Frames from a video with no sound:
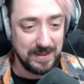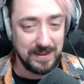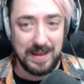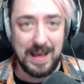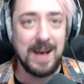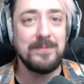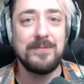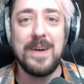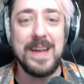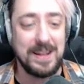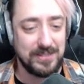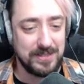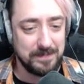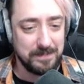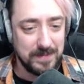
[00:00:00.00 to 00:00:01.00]
Have
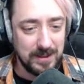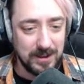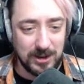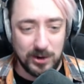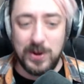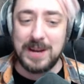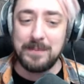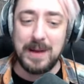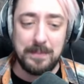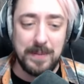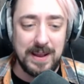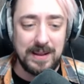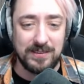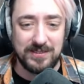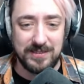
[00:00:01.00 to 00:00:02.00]
faith. I quicken my
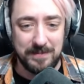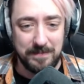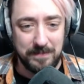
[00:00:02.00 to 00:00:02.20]
pace.